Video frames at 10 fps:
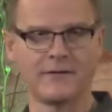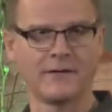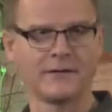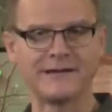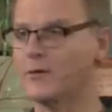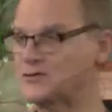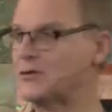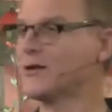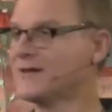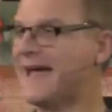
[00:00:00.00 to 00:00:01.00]
Now, would you
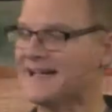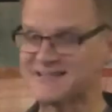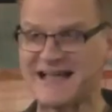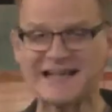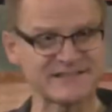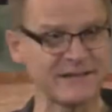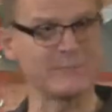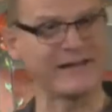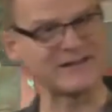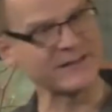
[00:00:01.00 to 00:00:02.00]
look at that? Because that's an
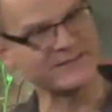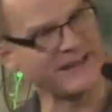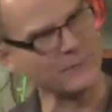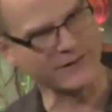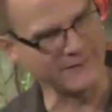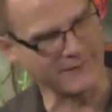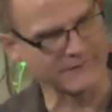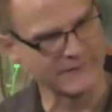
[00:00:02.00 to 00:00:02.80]
amazing thing right there.